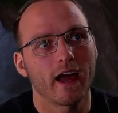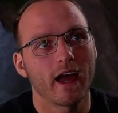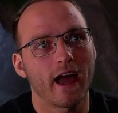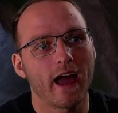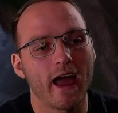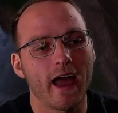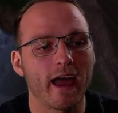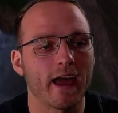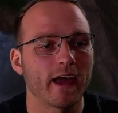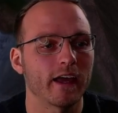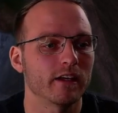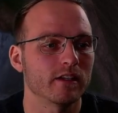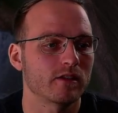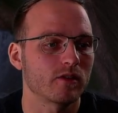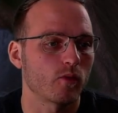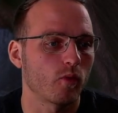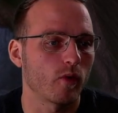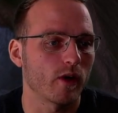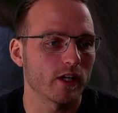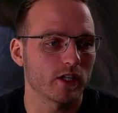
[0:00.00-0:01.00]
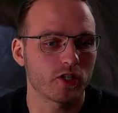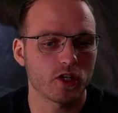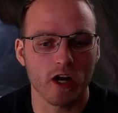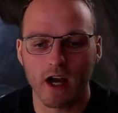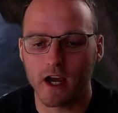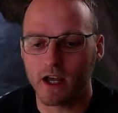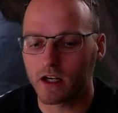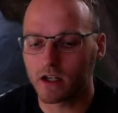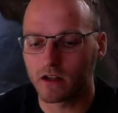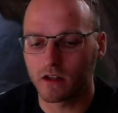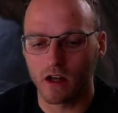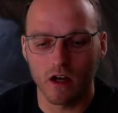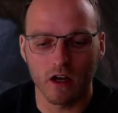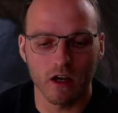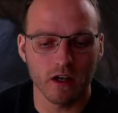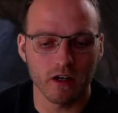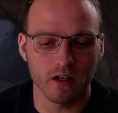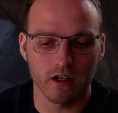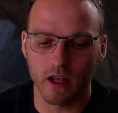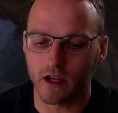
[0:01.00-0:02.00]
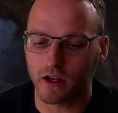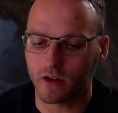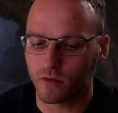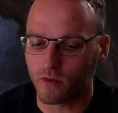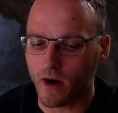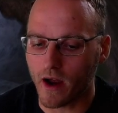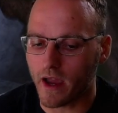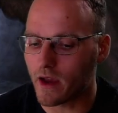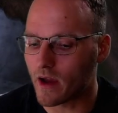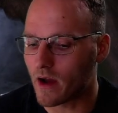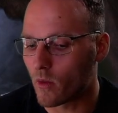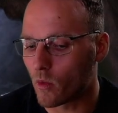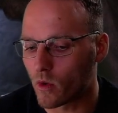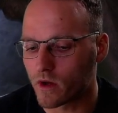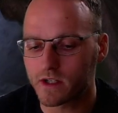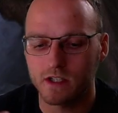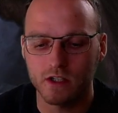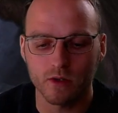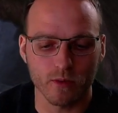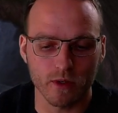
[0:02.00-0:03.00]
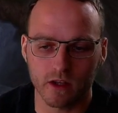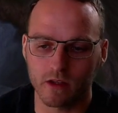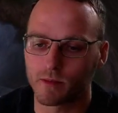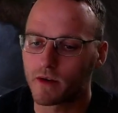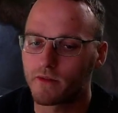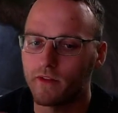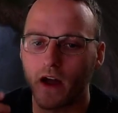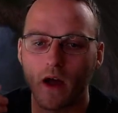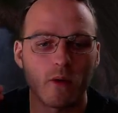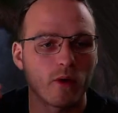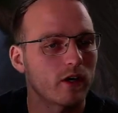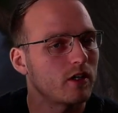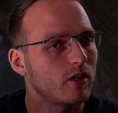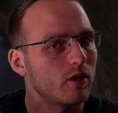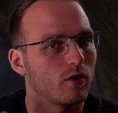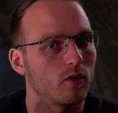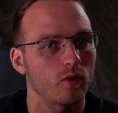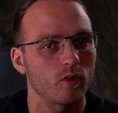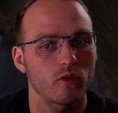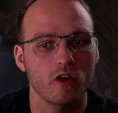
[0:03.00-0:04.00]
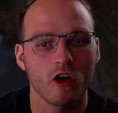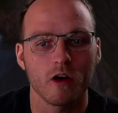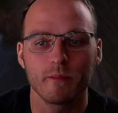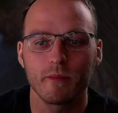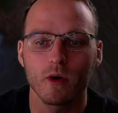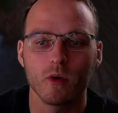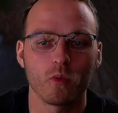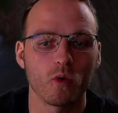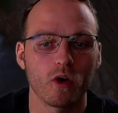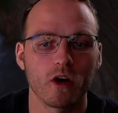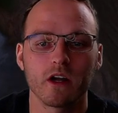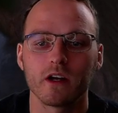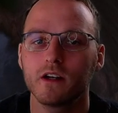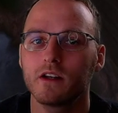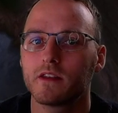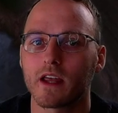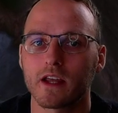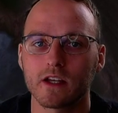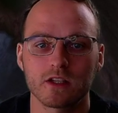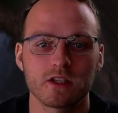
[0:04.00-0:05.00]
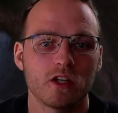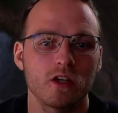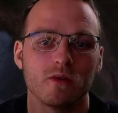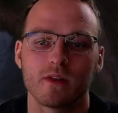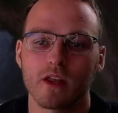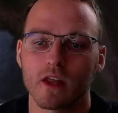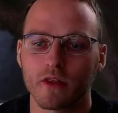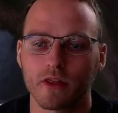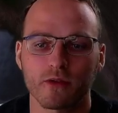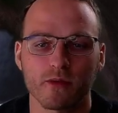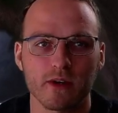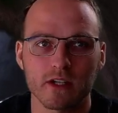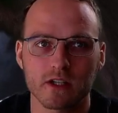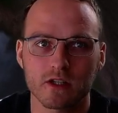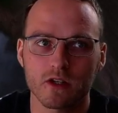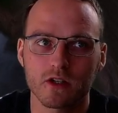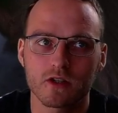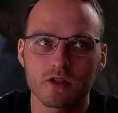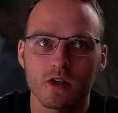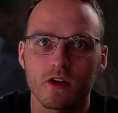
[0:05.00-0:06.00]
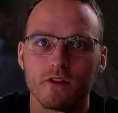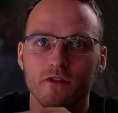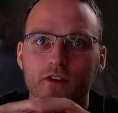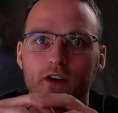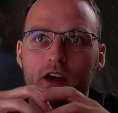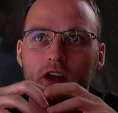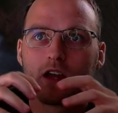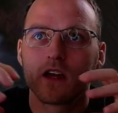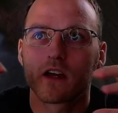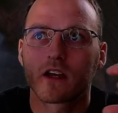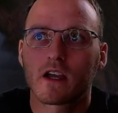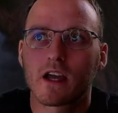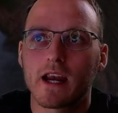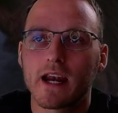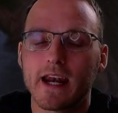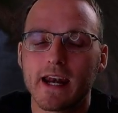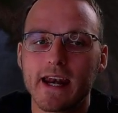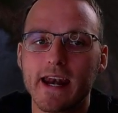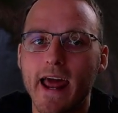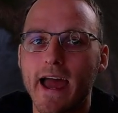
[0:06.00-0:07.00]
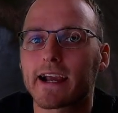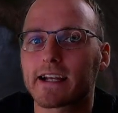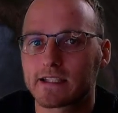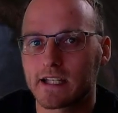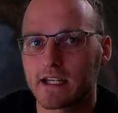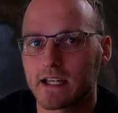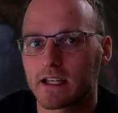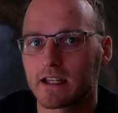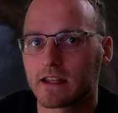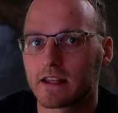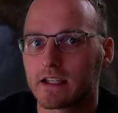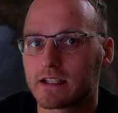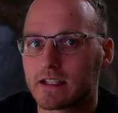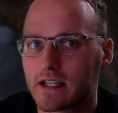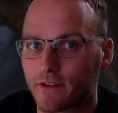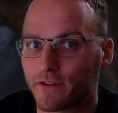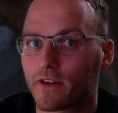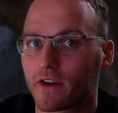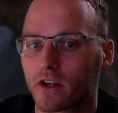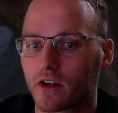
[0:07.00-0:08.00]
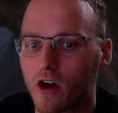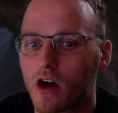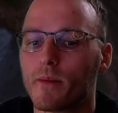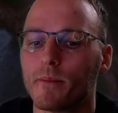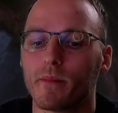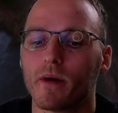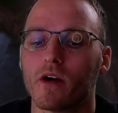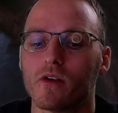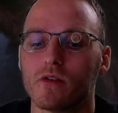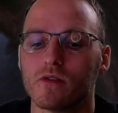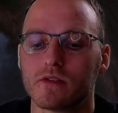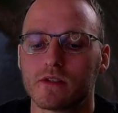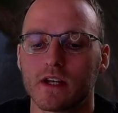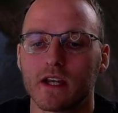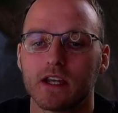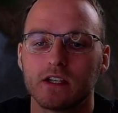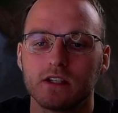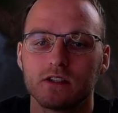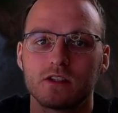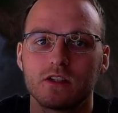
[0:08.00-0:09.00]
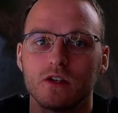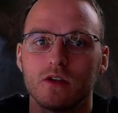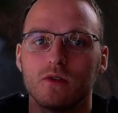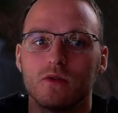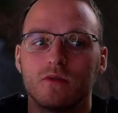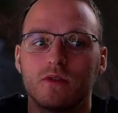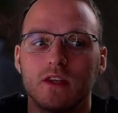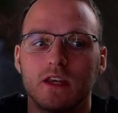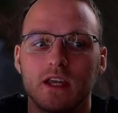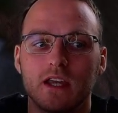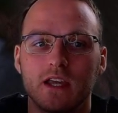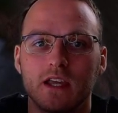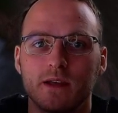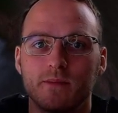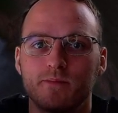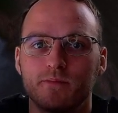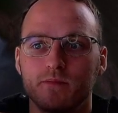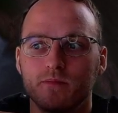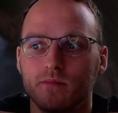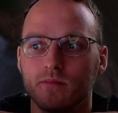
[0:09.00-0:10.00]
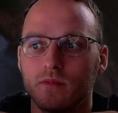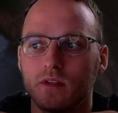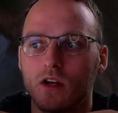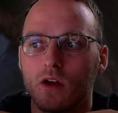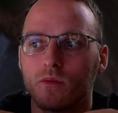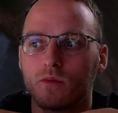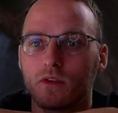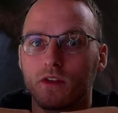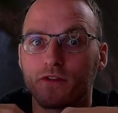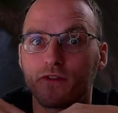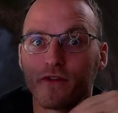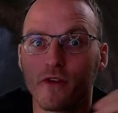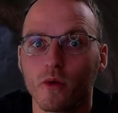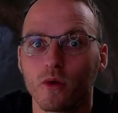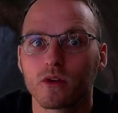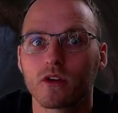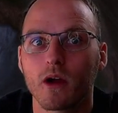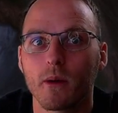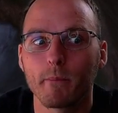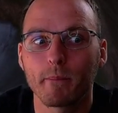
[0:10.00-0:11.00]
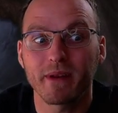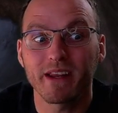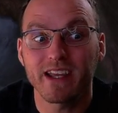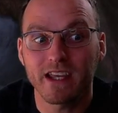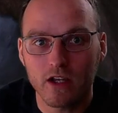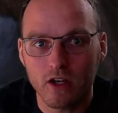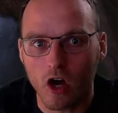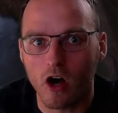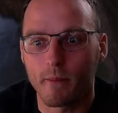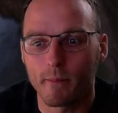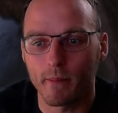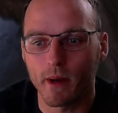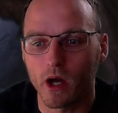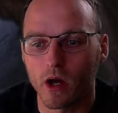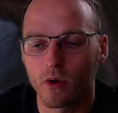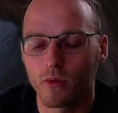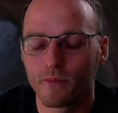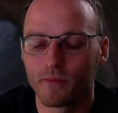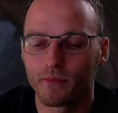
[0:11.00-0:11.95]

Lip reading: And we're trying to learn, like, right, what's the rhythm of I want to do combo 1, then 2, then 3. So you're sort of connecting the different combos into the, you know, the full complete combo.